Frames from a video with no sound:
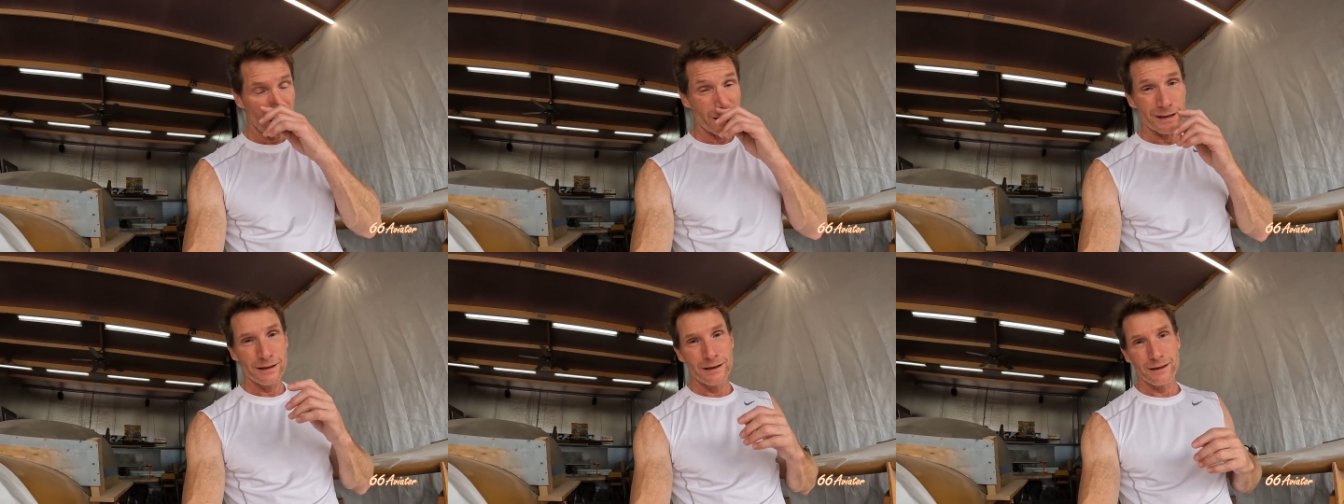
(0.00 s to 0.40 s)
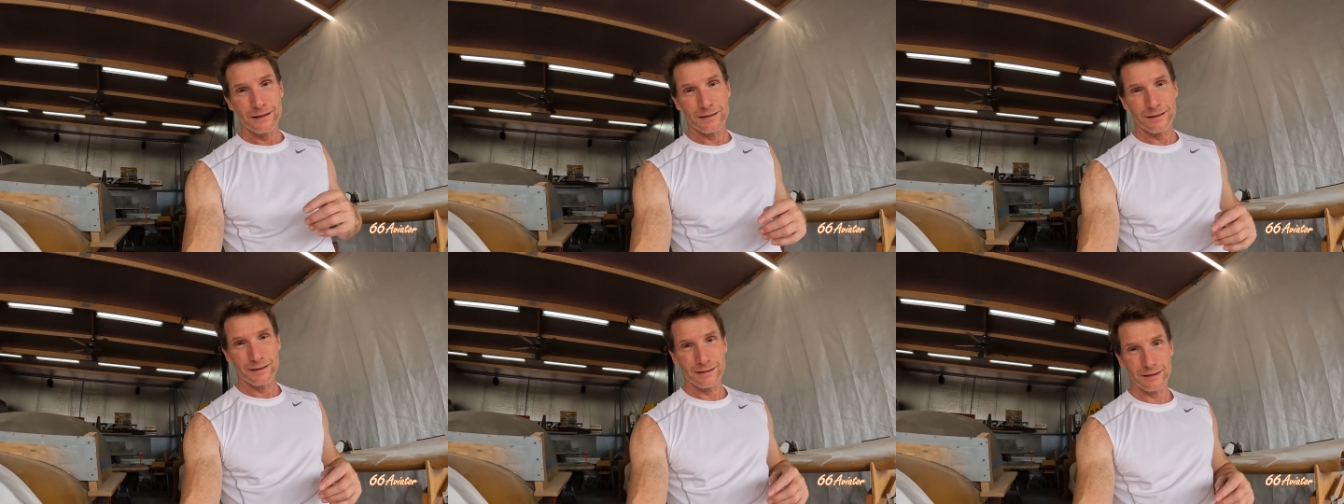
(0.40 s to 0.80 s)
but
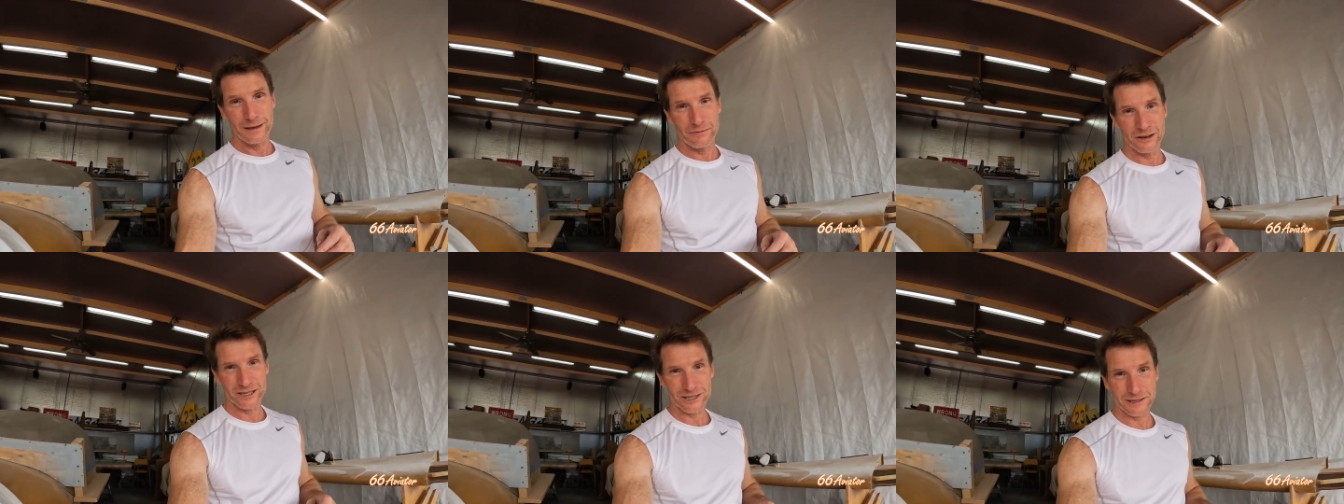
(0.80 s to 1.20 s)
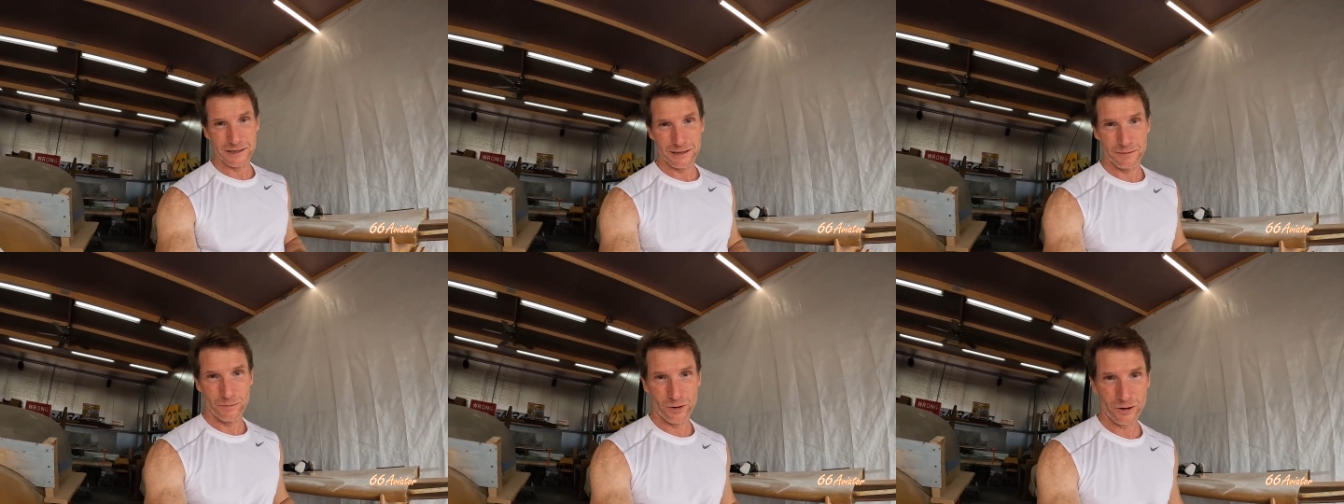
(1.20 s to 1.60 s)

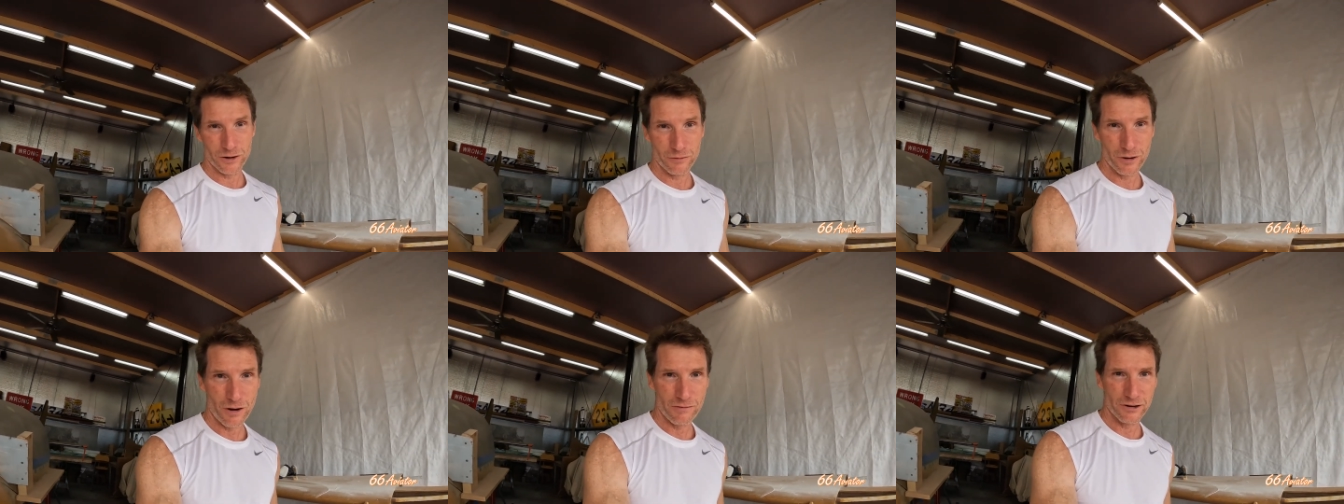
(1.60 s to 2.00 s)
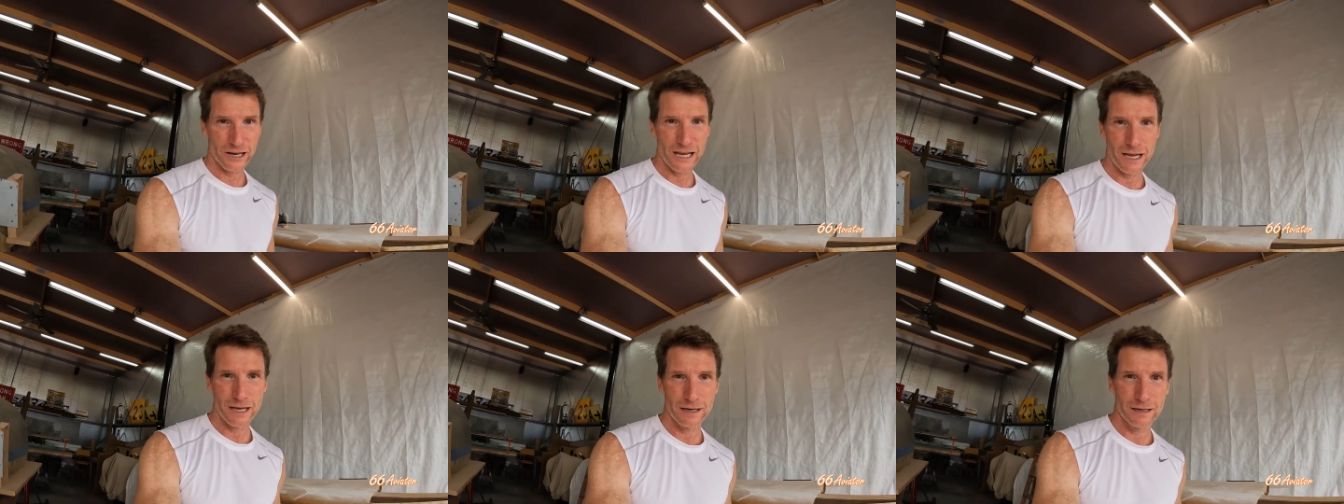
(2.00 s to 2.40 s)
eventually the motor would
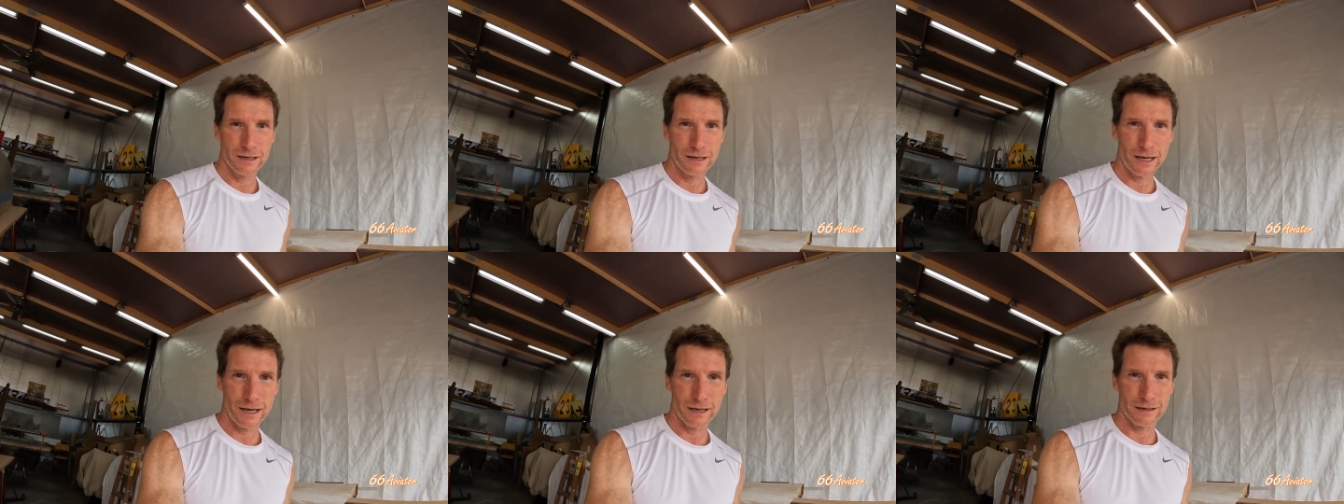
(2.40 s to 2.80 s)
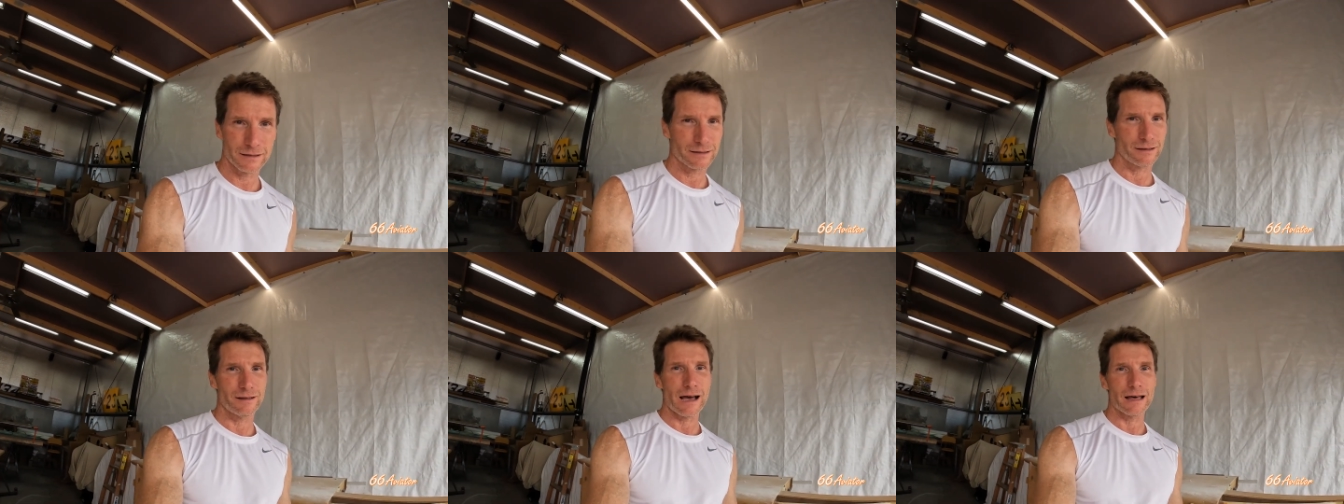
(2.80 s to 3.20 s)
overheat
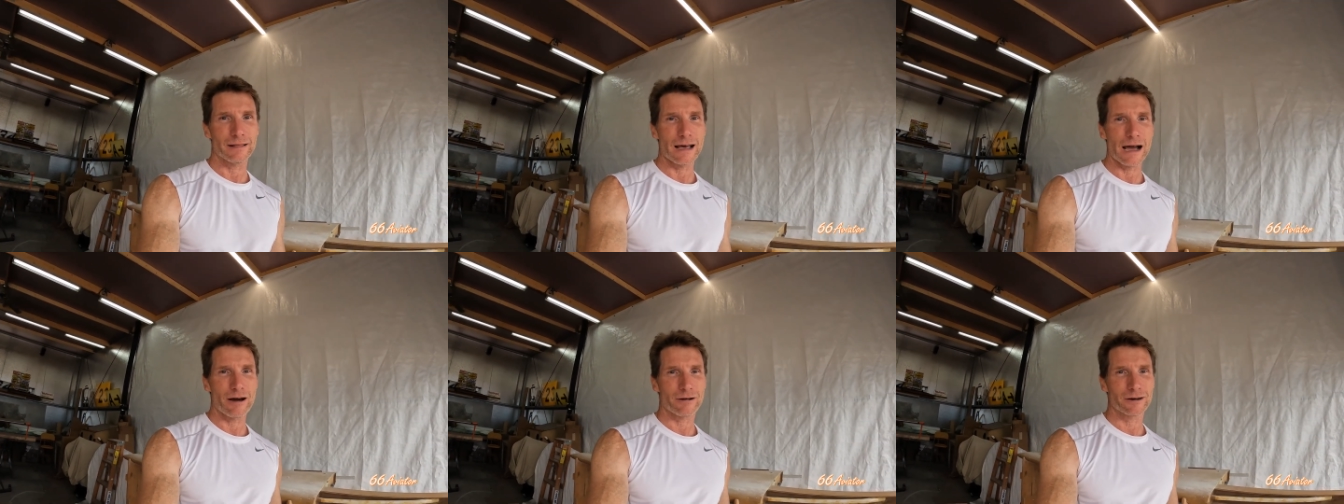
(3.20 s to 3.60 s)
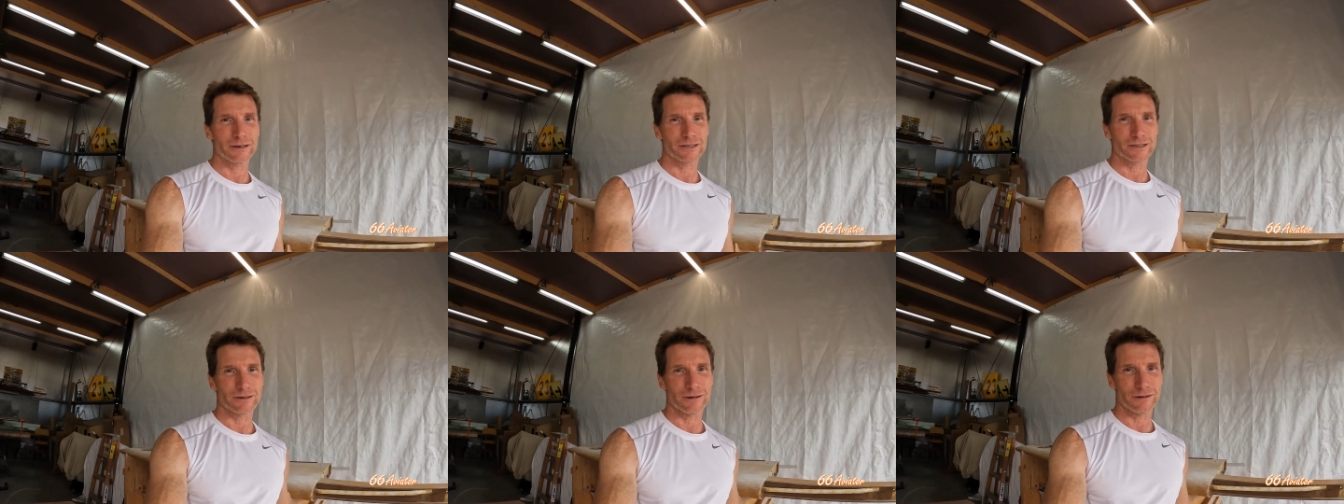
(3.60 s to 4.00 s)
and it's a lot
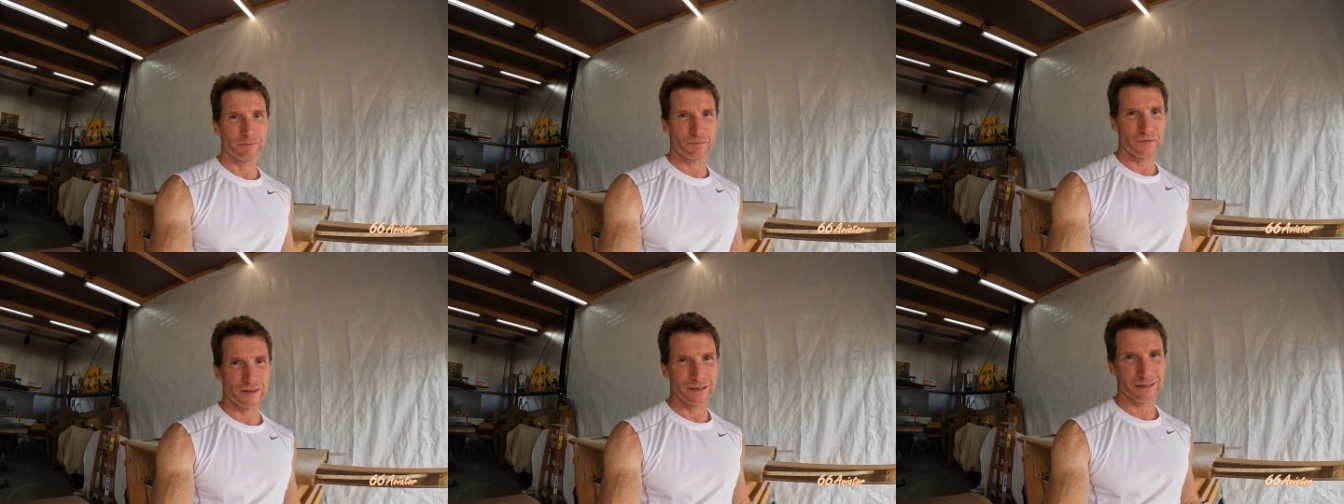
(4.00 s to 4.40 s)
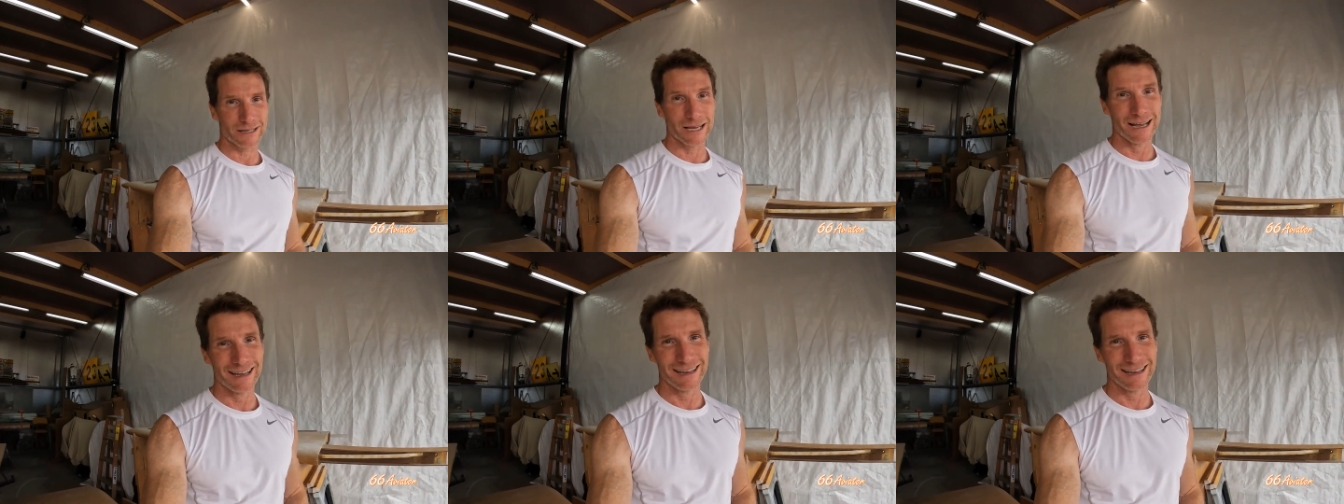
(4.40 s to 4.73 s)
louder, so it's